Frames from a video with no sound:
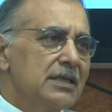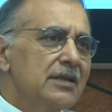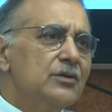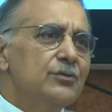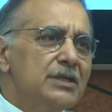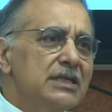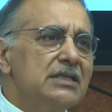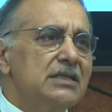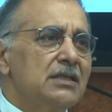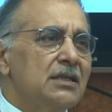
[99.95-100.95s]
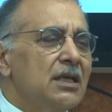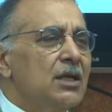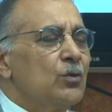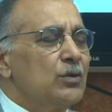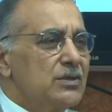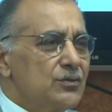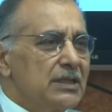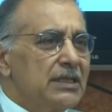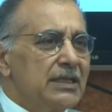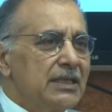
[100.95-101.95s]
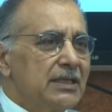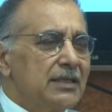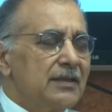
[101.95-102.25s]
And the reason was really,